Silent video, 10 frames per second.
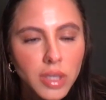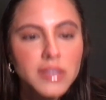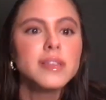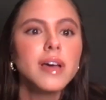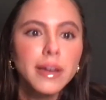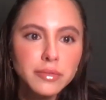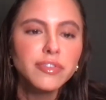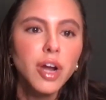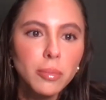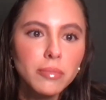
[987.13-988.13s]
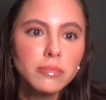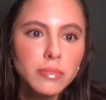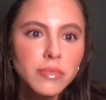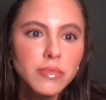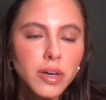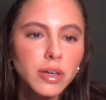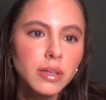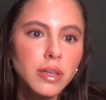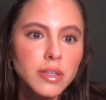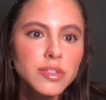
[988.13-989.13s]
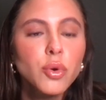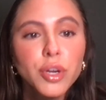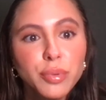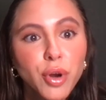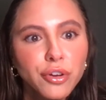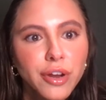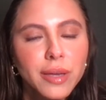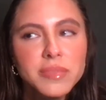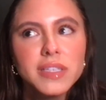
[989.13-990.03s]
aside from the storied programs.